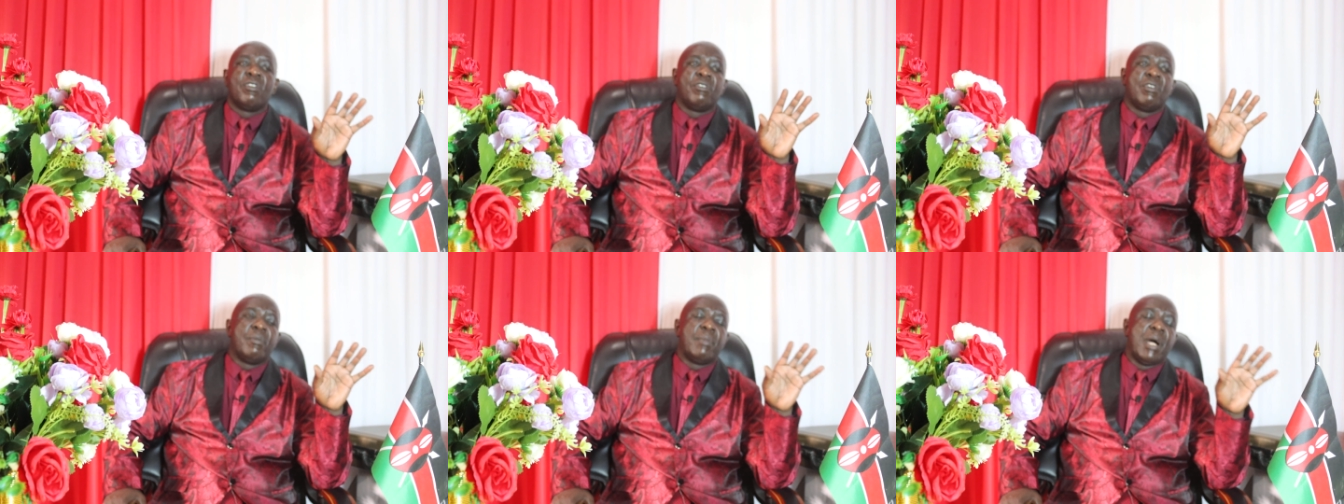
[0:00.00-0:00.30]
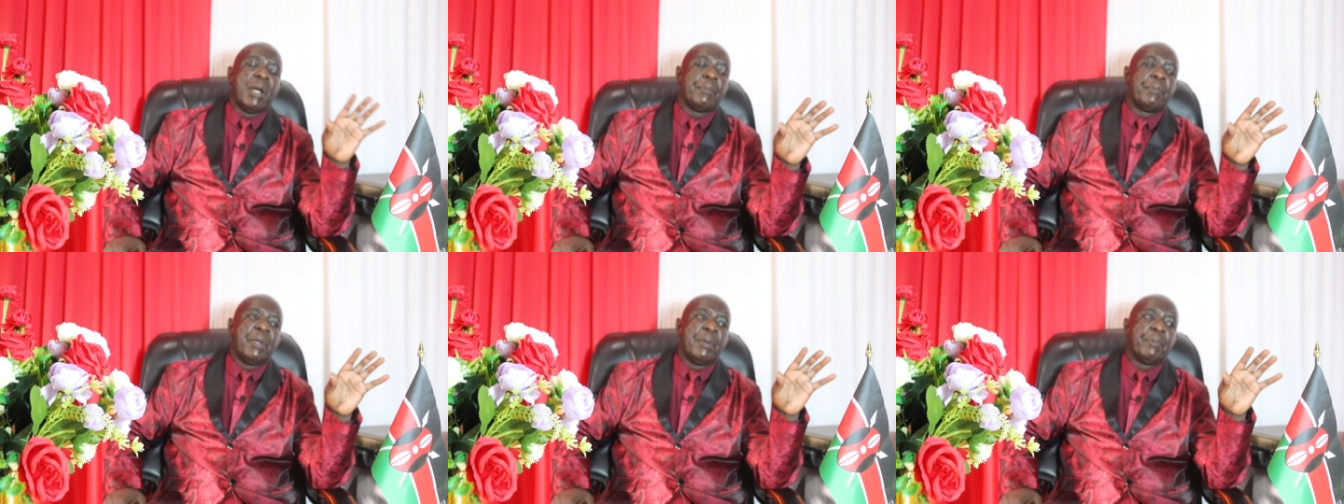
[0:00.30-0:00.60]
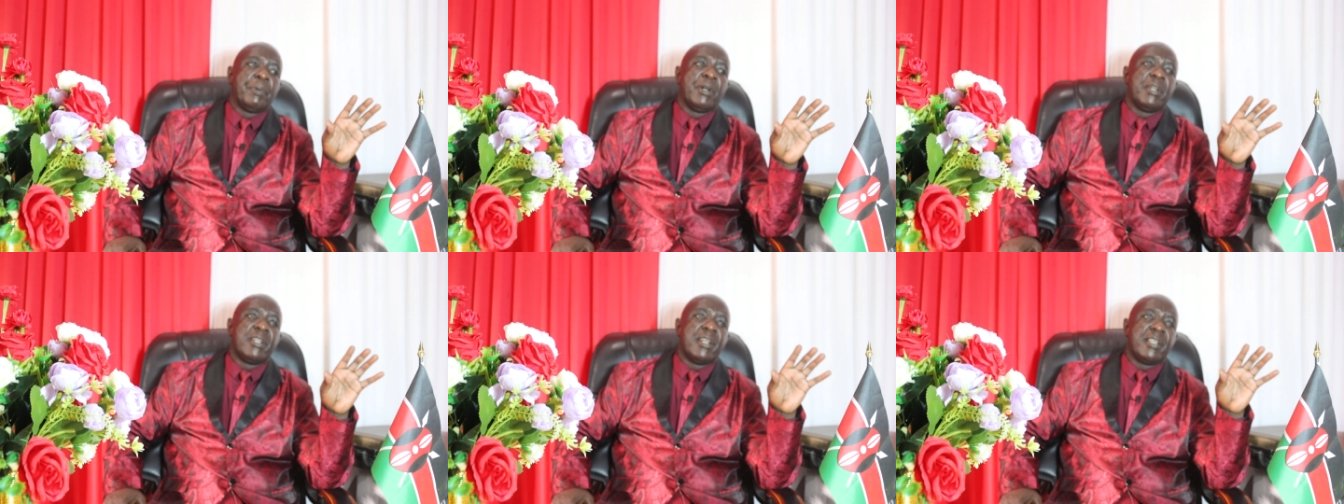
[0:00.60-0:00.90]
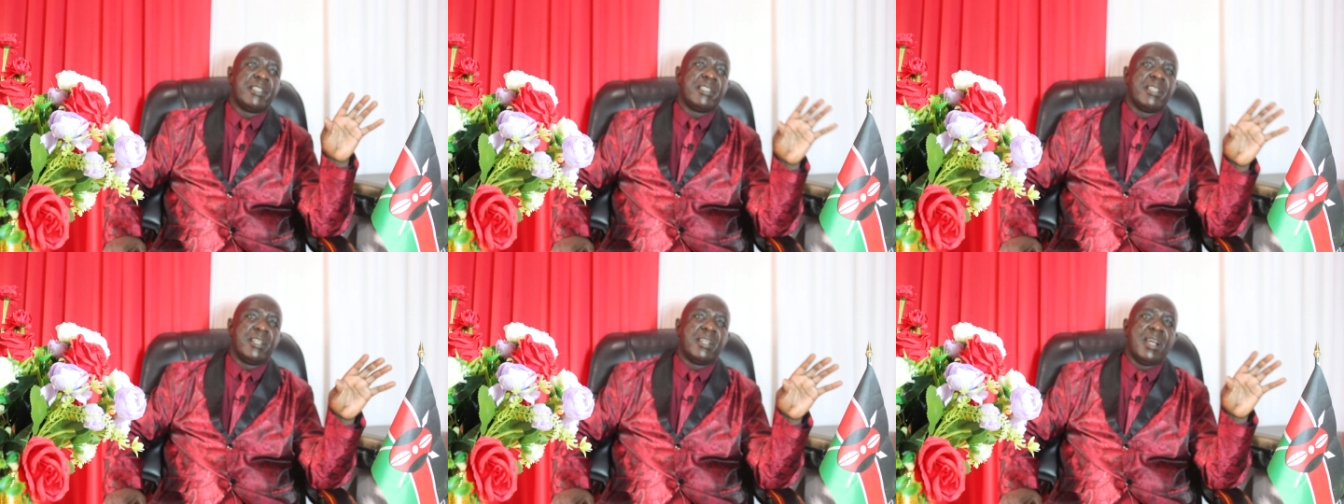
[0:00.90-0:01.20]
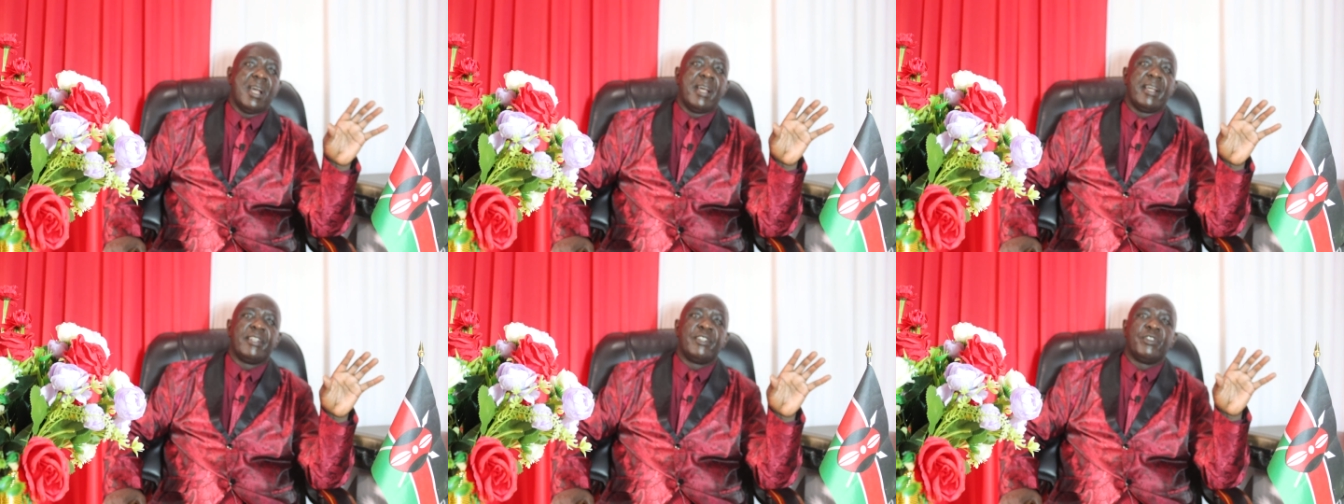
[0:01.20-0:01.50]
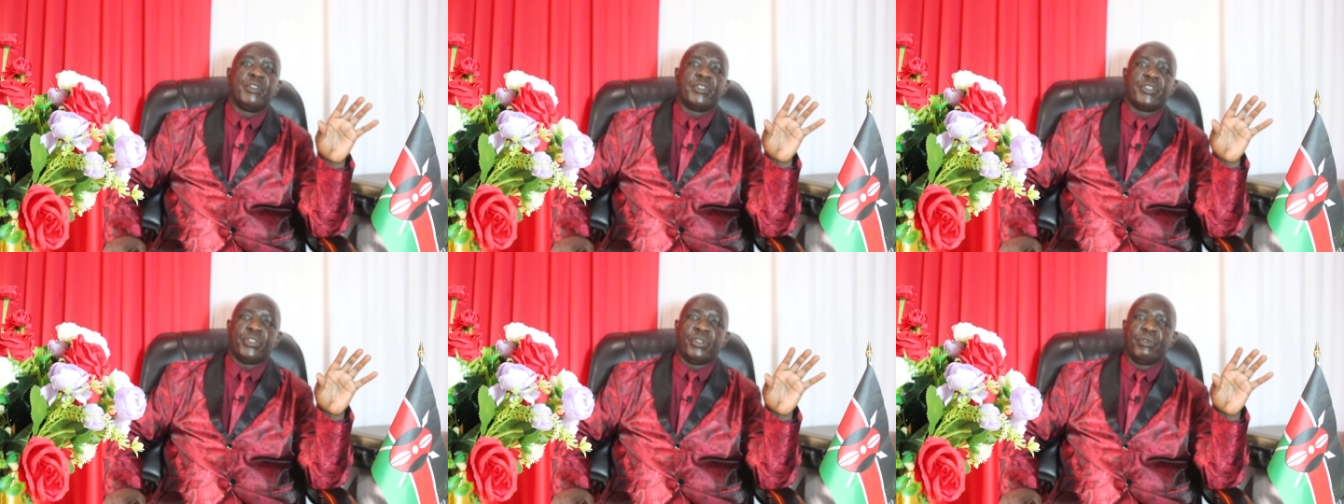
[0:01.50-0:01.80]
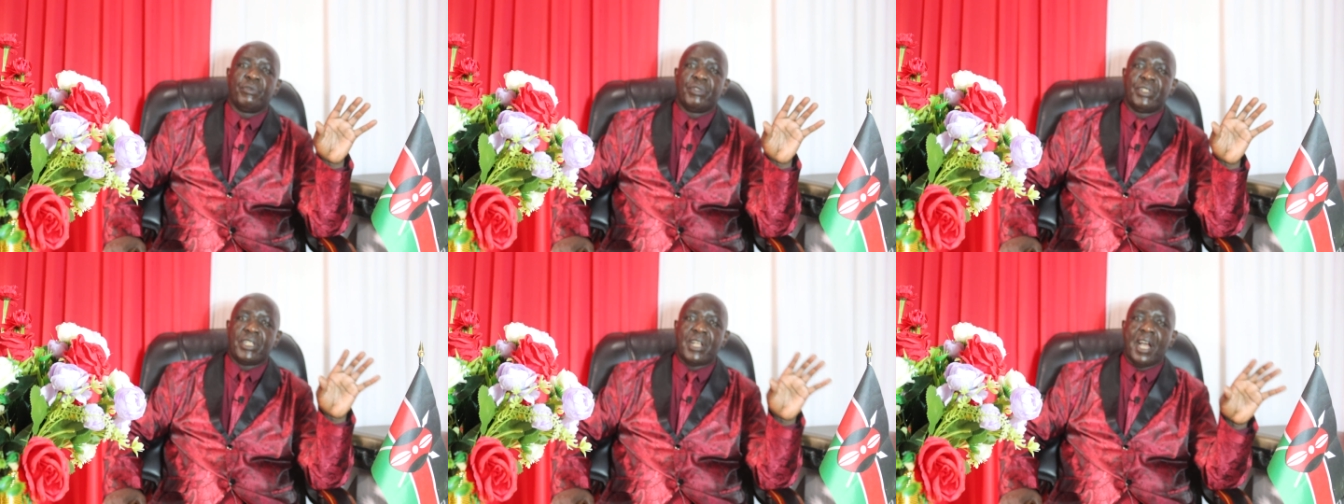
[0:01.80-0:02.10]
or by people in Nigeria and those
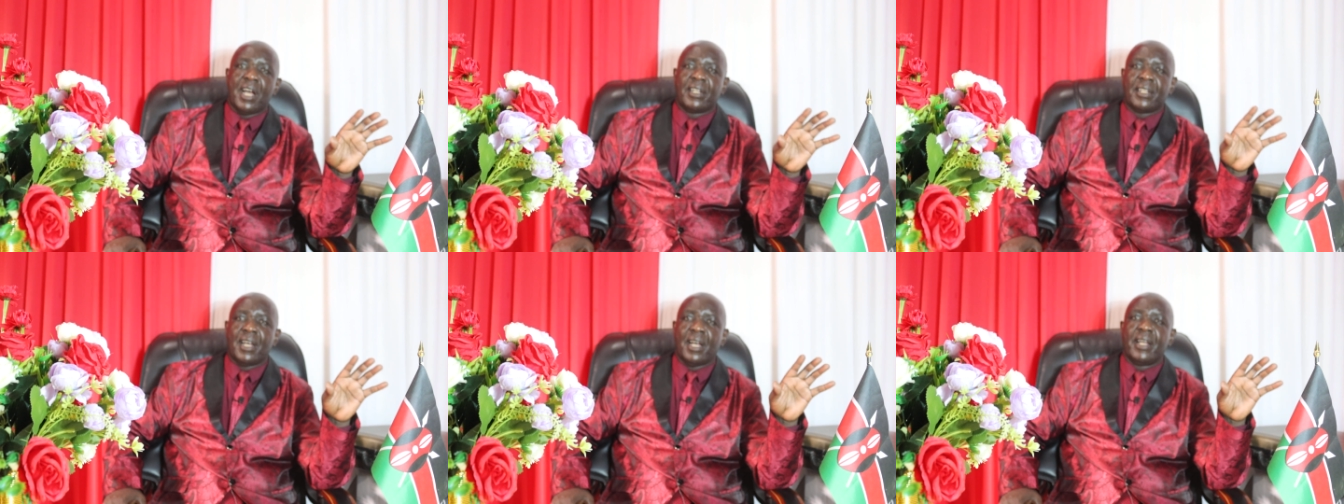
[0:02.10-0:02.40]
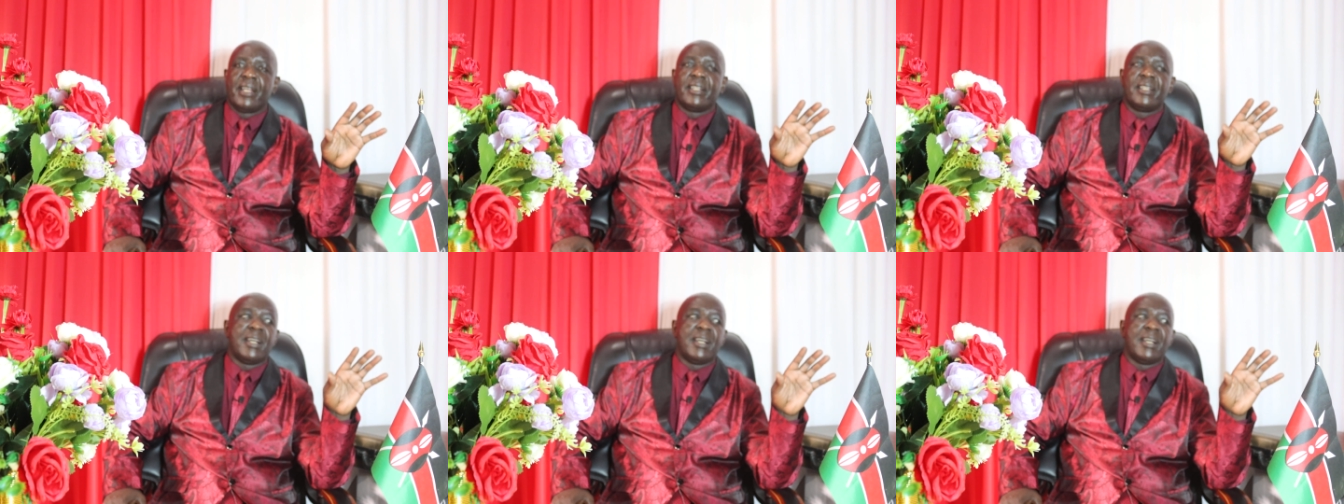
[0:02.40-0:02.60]
of Ghana